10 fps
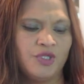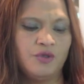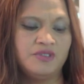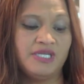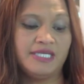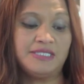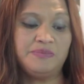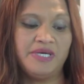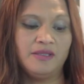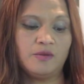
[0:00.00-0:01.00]
contains
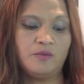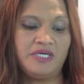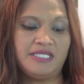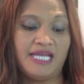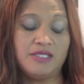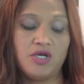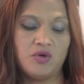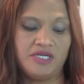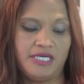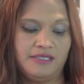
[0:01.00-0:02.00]
milk, wheat, and
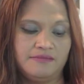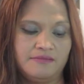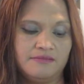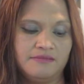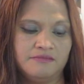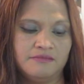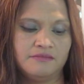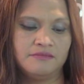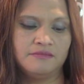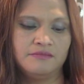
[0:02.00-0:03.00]
coconut.
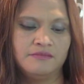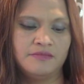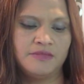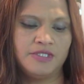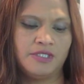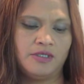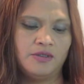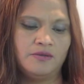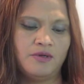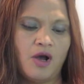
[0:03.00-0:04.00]

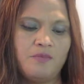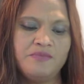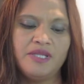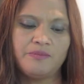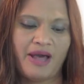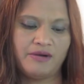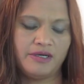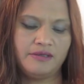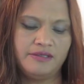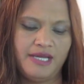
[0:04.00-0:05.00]
So milk
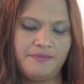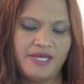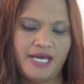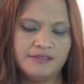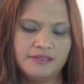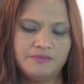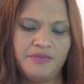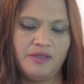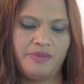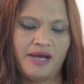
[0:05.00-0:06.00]
powder. Yep, it has
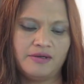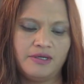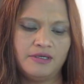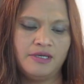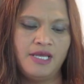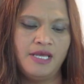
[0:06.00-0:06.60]
milk powder.